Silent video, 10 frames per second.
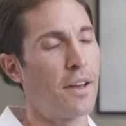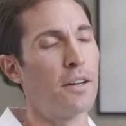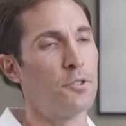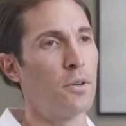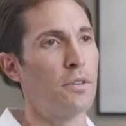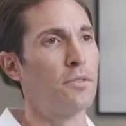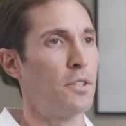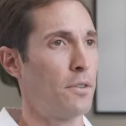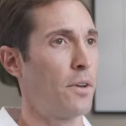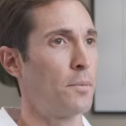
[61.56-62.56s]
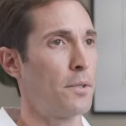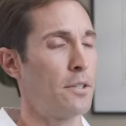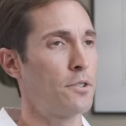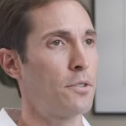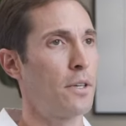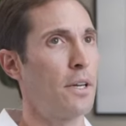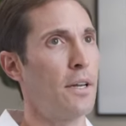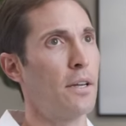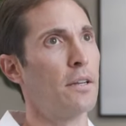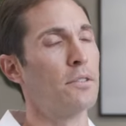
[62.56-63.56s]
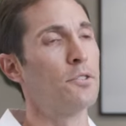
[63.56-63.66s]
I joined Virginia Family Dentistry in